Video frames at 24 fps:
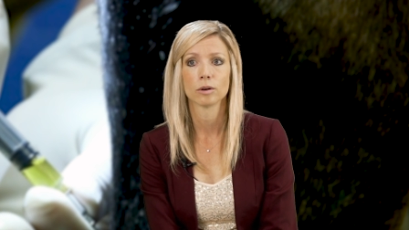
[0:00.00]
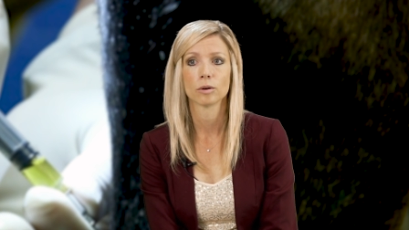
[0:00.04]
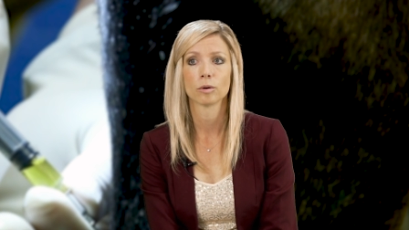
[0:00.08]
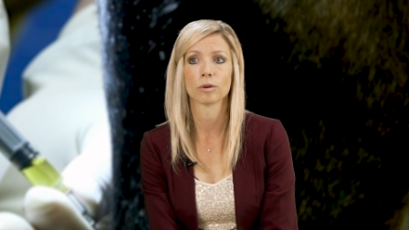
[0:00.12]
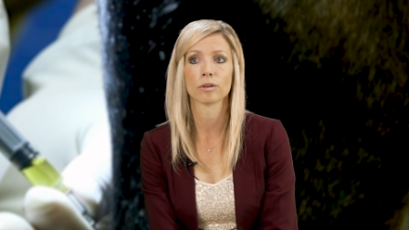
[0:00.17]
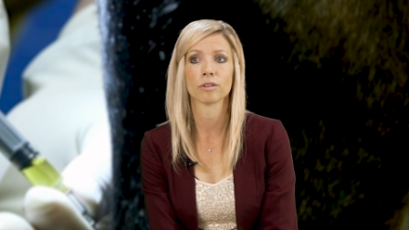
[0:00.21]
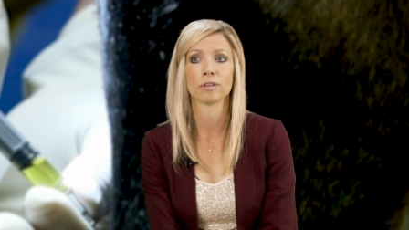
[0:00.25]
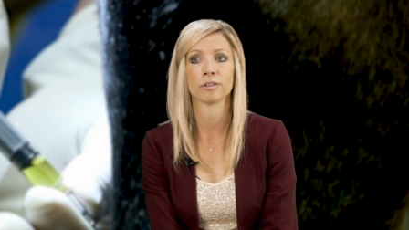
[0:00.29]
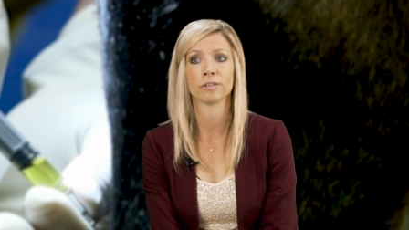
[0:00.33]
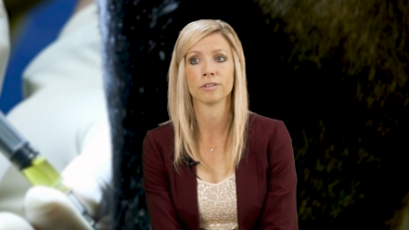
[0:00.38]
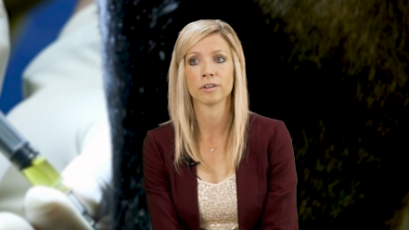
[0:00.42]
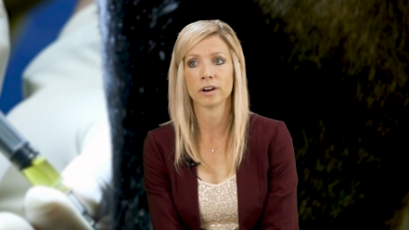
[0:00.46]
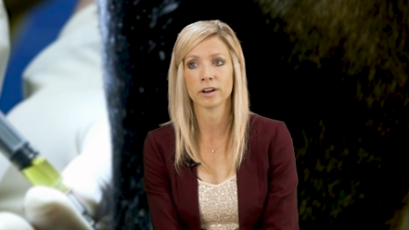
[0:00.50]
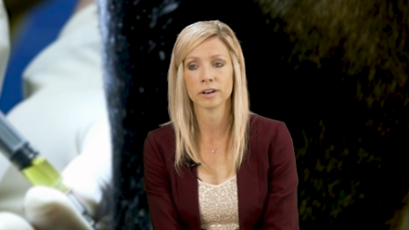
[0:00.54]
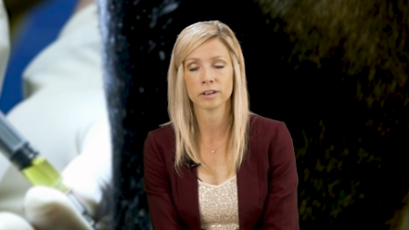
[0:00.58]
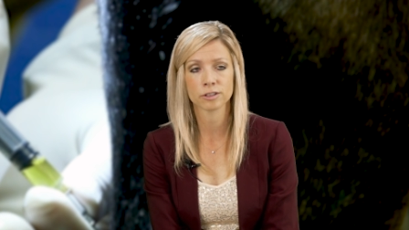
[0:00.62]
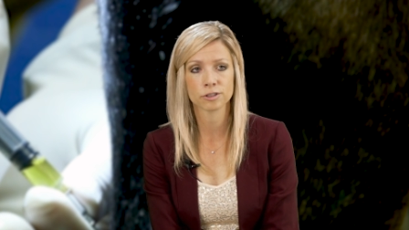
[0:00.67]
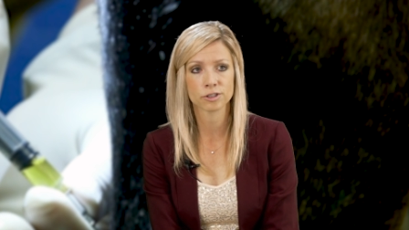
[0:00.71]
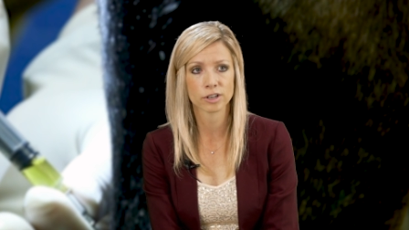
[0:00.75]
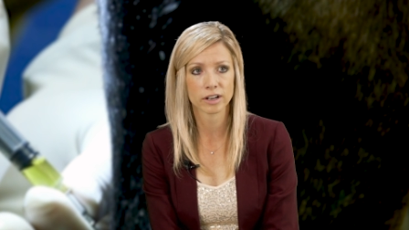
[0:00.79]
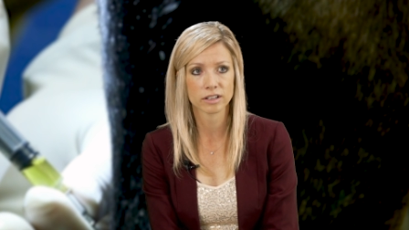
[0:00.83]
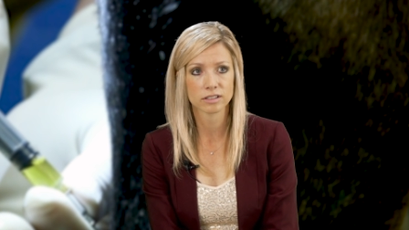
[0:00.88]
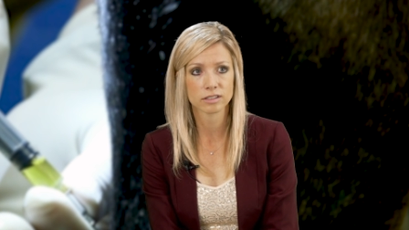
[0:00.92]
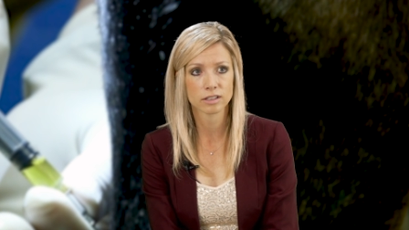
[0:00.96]
or they're not
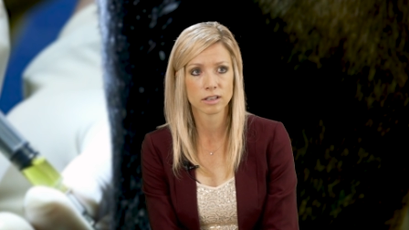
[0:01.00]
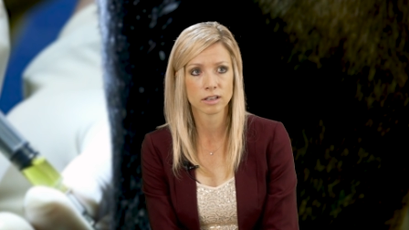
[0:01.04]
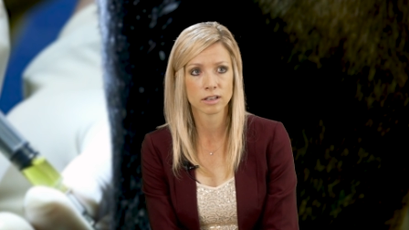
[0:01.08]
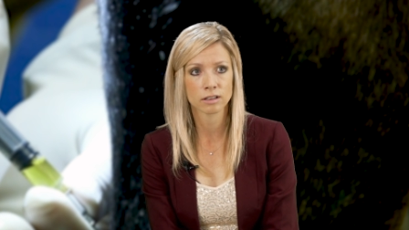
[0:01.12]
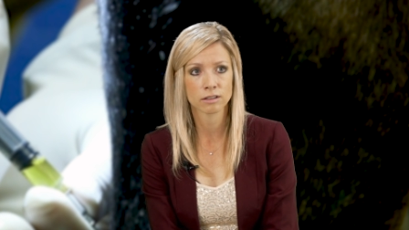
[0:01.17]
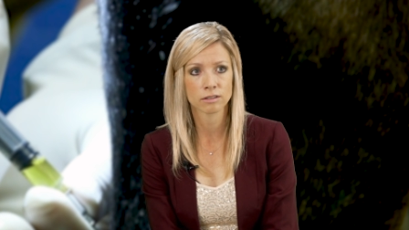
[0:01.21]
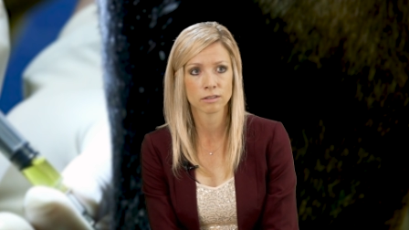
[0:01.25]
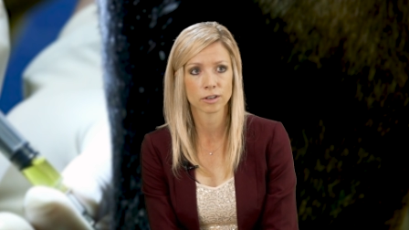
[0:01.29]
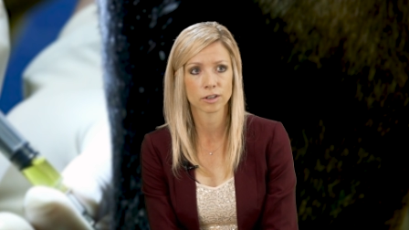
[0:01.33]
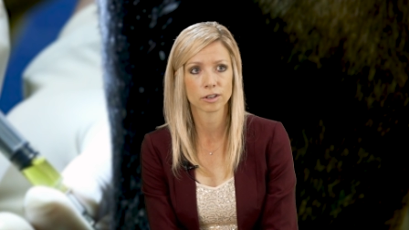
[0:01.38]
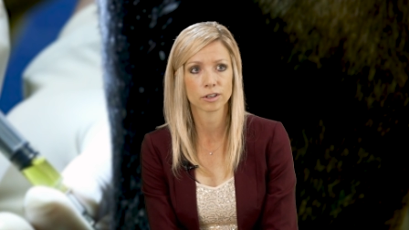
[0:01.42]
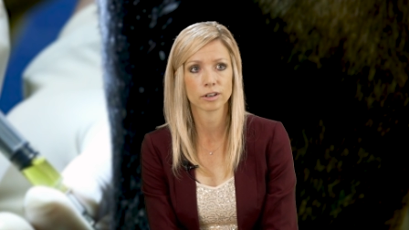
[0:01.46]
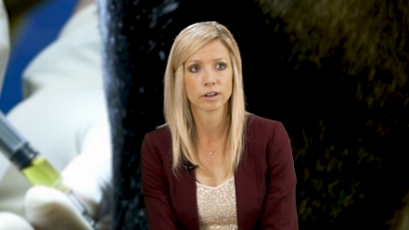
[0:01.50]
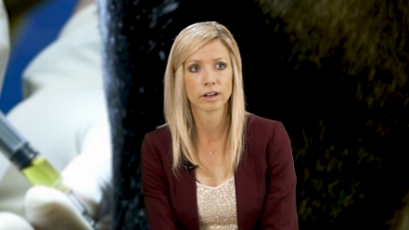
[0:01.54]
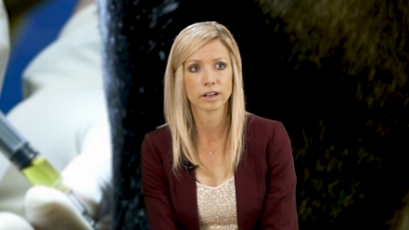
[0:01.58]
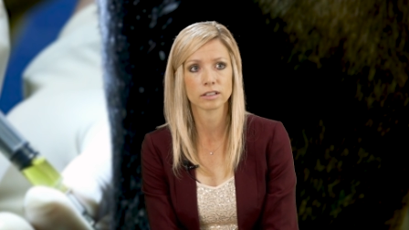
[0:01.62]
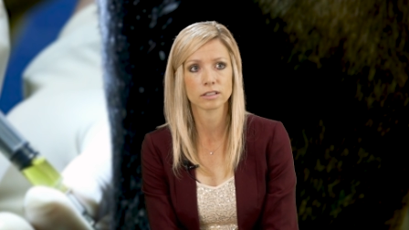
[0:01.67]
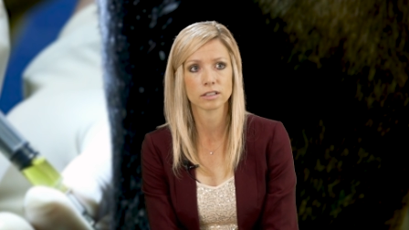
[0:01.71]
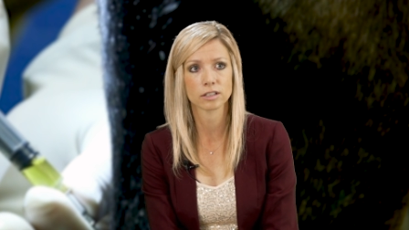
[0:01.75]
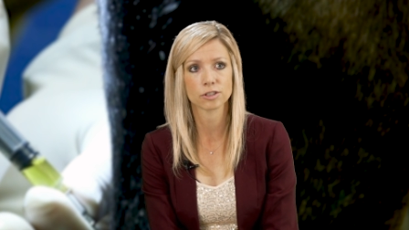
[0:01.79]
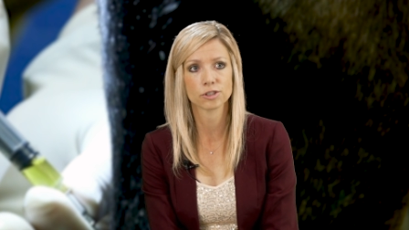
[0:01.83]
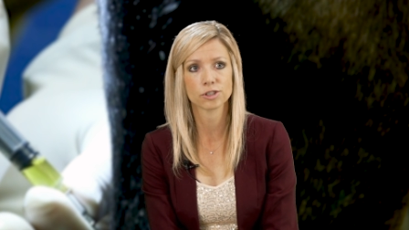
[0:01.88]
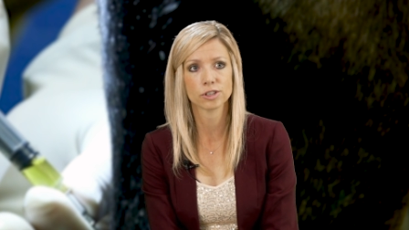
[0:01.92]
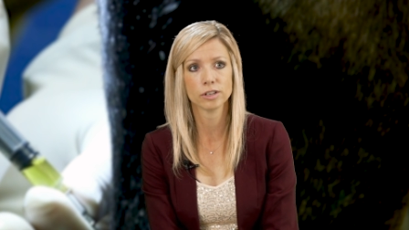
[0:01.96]
addressing the
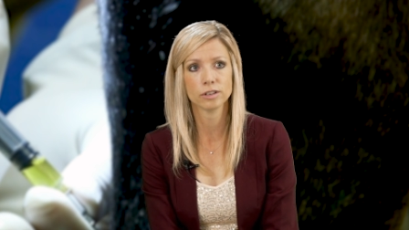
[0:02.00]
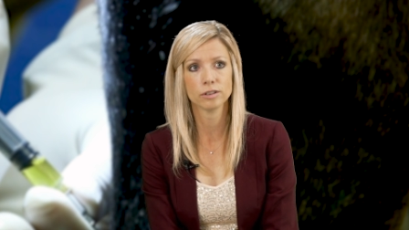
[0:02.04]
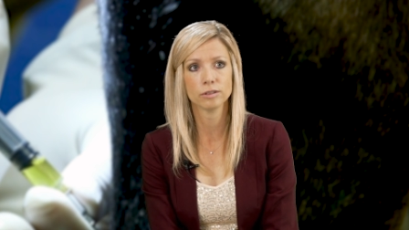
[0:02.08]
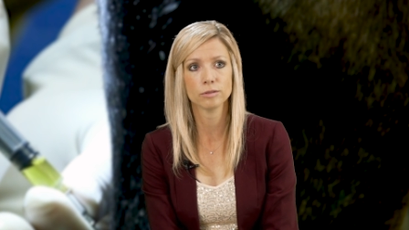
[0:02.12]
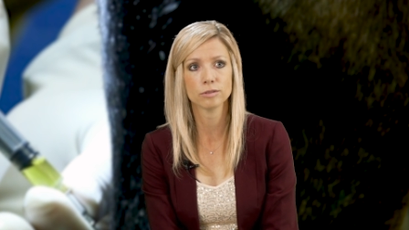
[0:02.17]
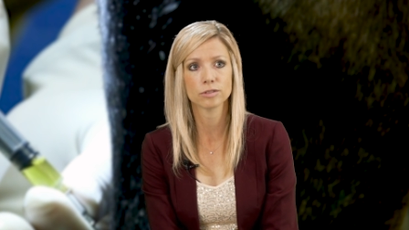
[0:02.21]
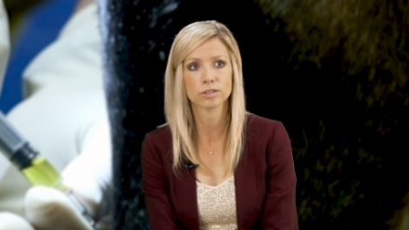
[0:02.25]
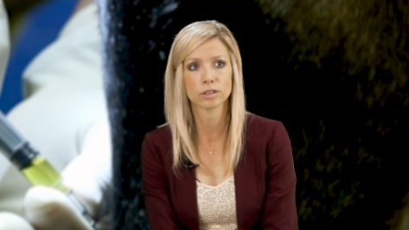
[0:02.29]
correct issue.